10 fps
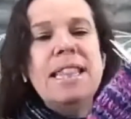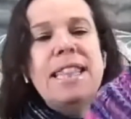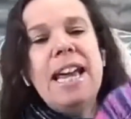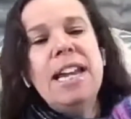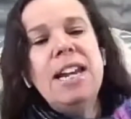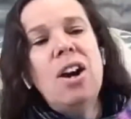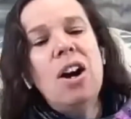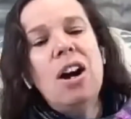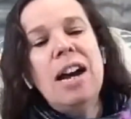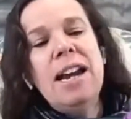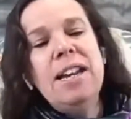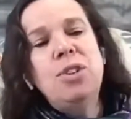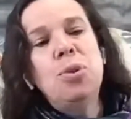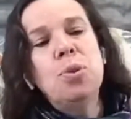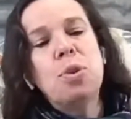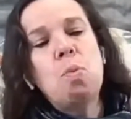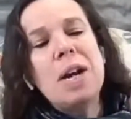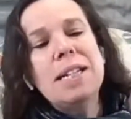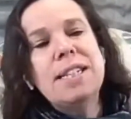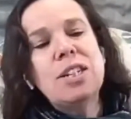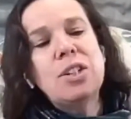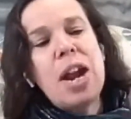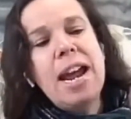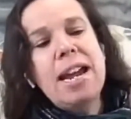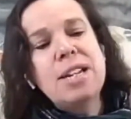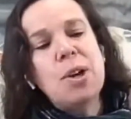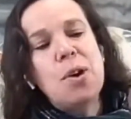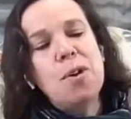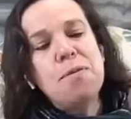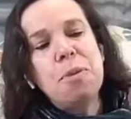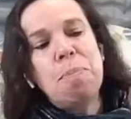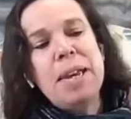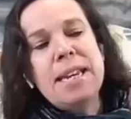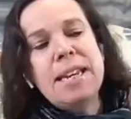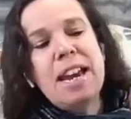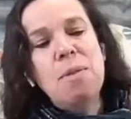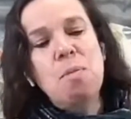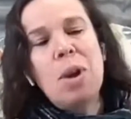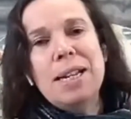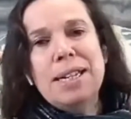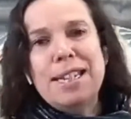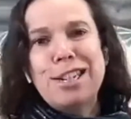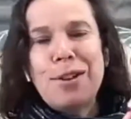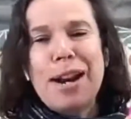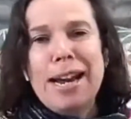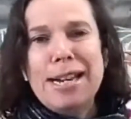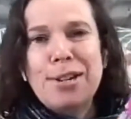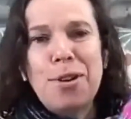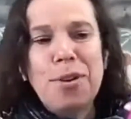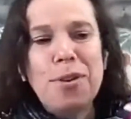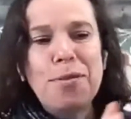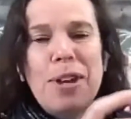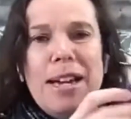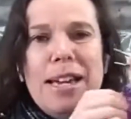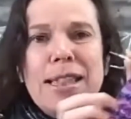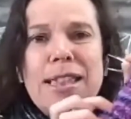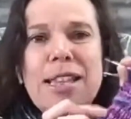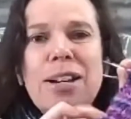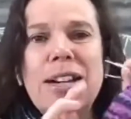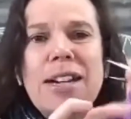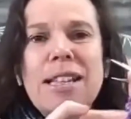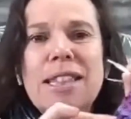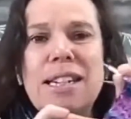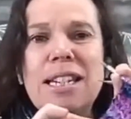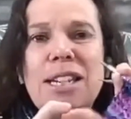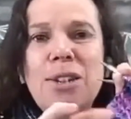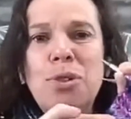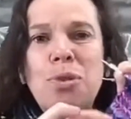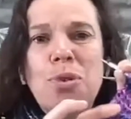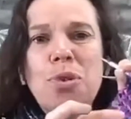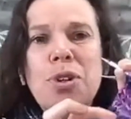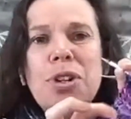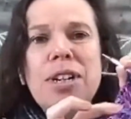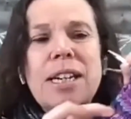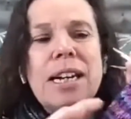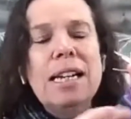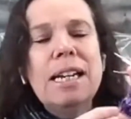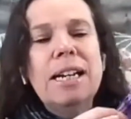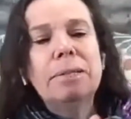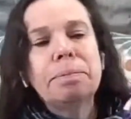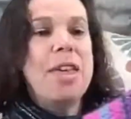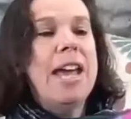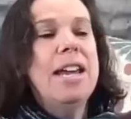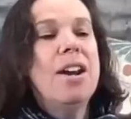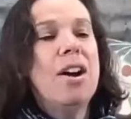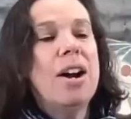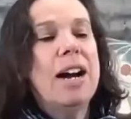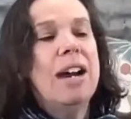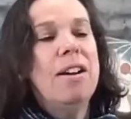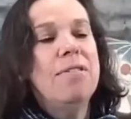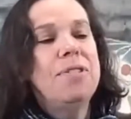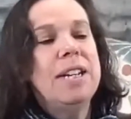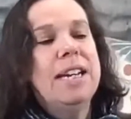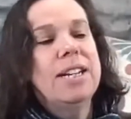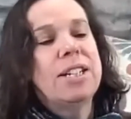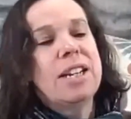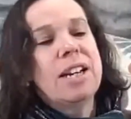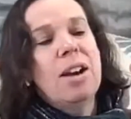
Then I took 1 strand of the pink and 1 strand of the teal orchid color. Then I've knit